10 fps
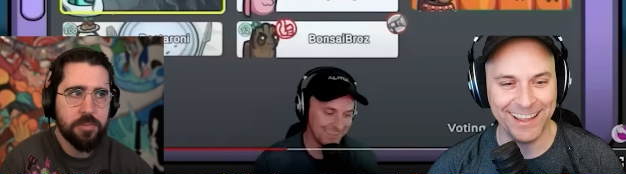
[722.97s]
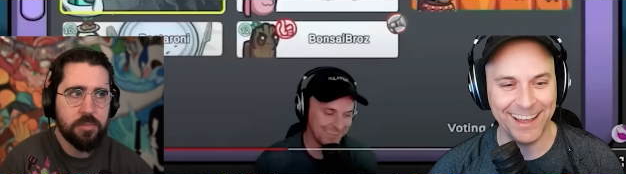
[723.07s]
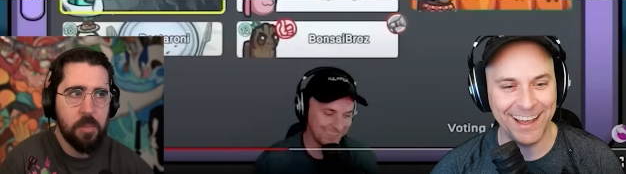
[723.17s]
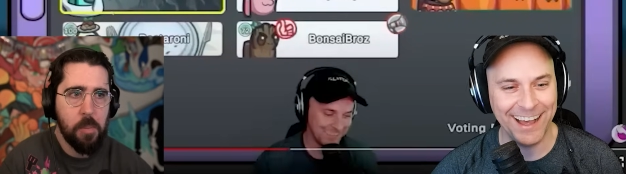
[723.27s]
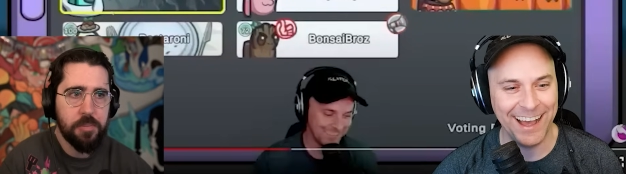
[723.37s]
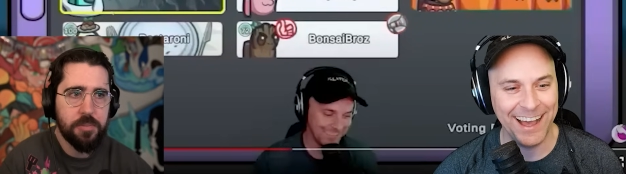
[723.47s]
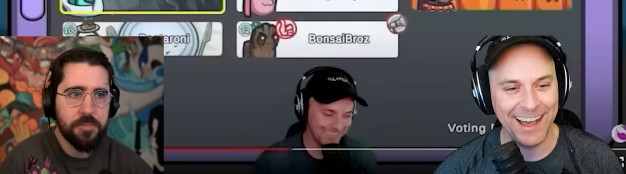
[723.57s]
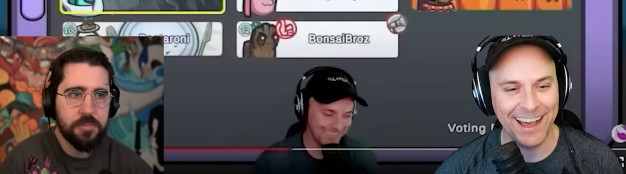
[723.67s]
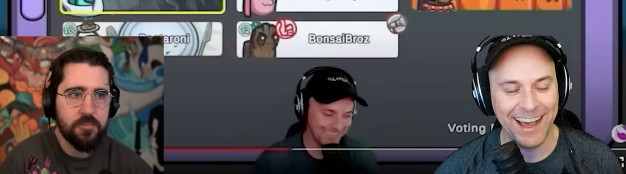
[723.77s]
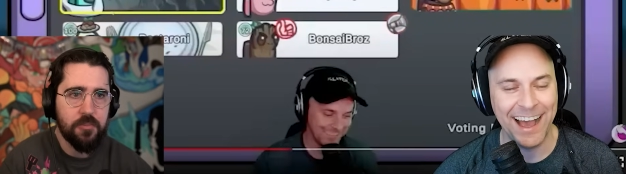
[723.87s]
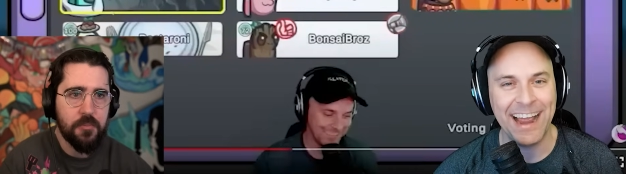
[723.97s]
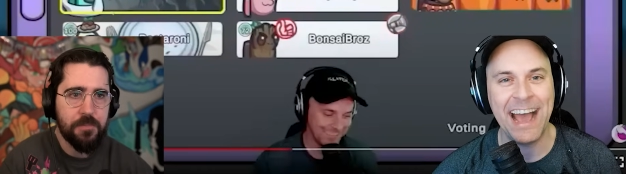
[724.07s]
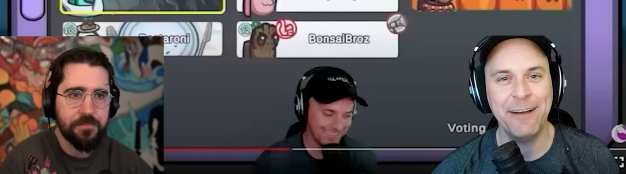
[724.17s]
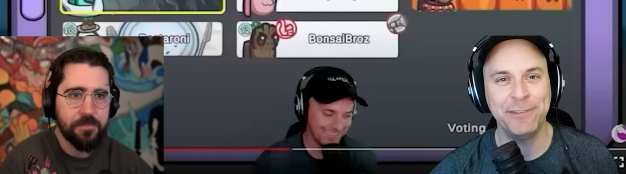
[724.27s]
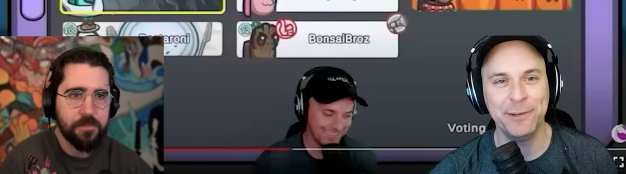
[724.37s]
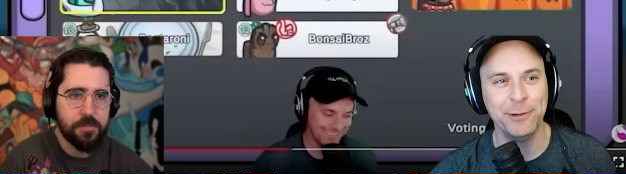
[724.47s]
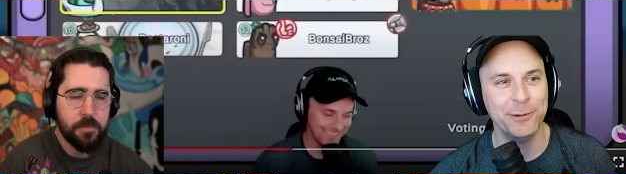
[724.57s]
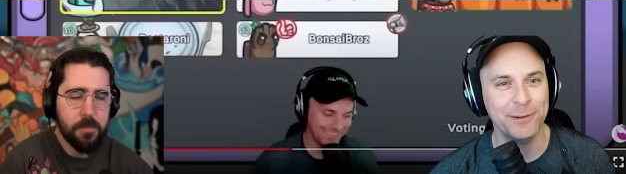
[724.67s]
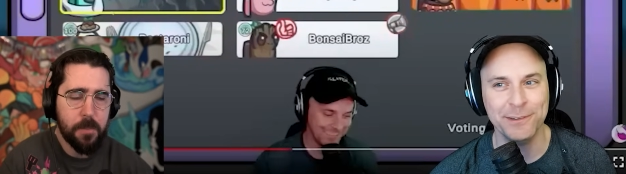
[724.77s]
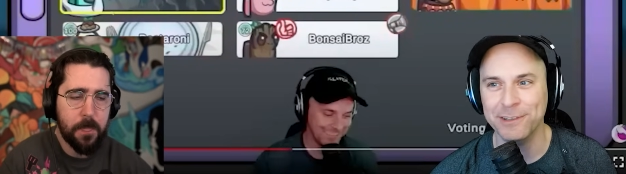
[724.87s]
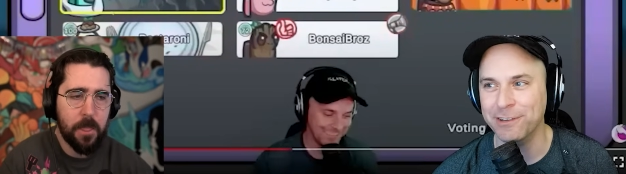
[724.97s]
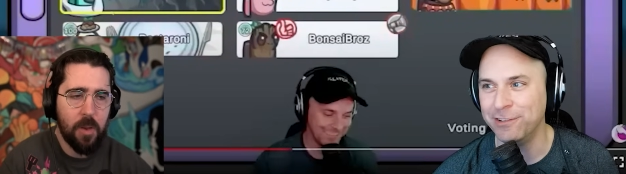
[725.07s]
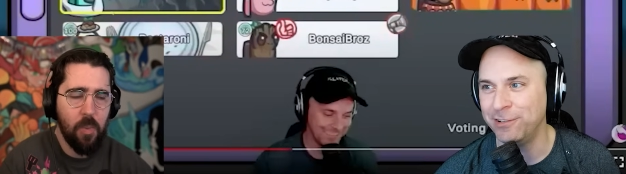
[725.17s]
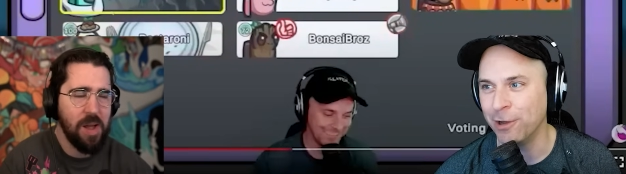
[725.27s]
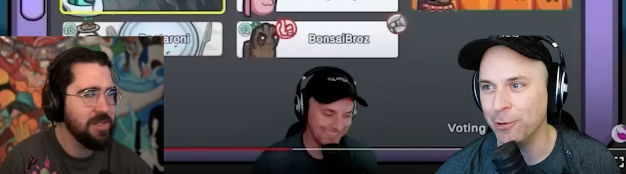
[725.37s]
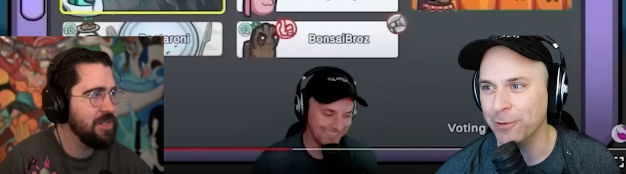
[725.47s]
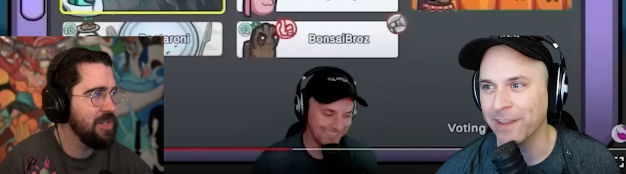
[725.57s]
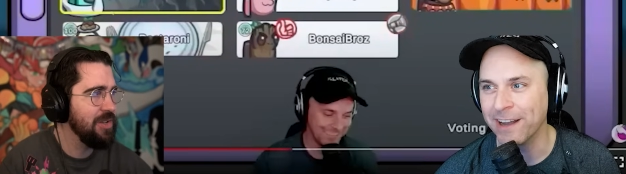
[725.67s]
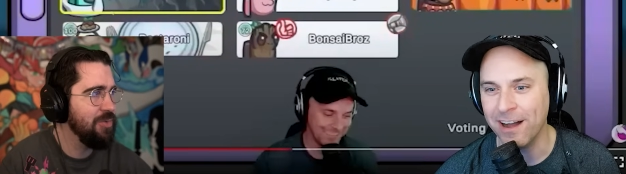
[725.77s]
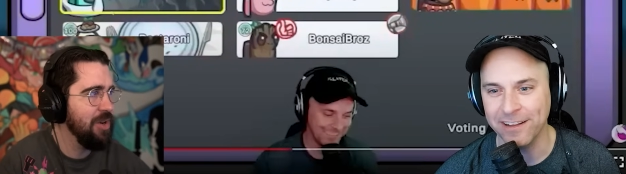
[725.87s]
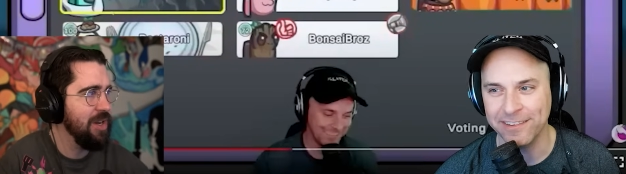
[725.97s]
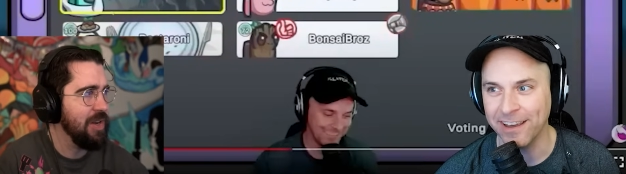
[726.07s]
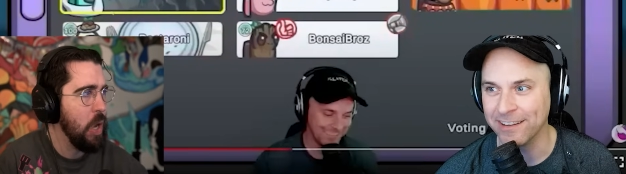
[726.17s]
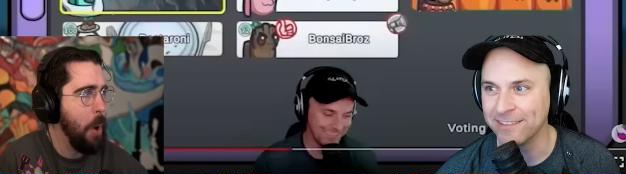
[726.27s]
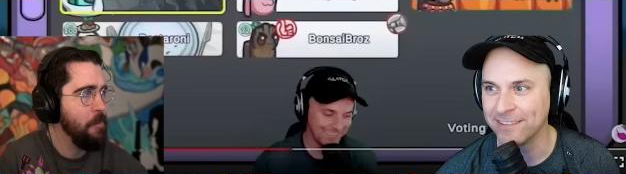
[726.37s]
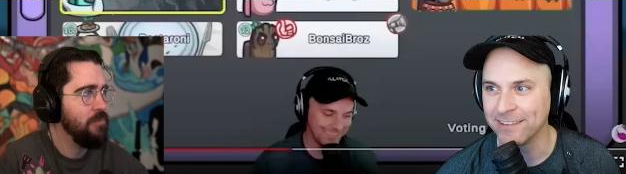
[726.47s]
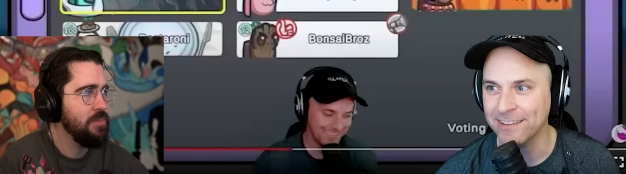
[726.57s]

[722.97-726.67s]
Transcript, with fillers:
Speaker 1: do not. I have to show you the context.